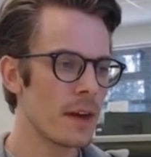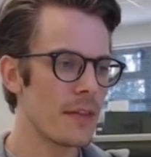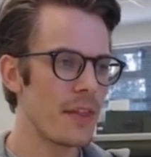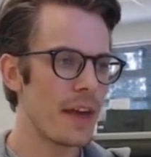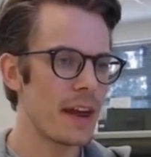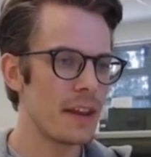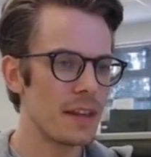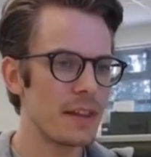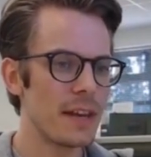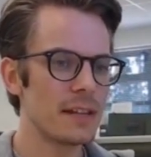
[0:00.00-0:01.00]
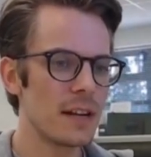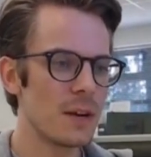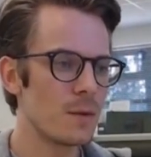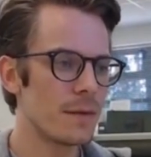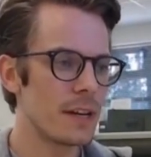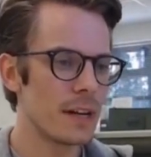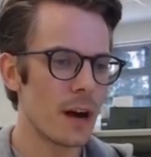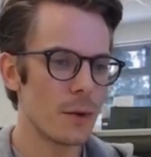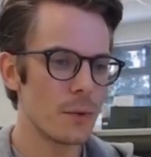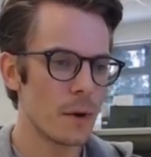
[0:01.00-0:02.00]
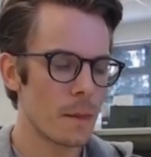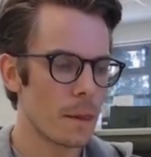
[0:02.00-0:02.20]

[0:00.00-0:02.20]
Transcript: And then these little video,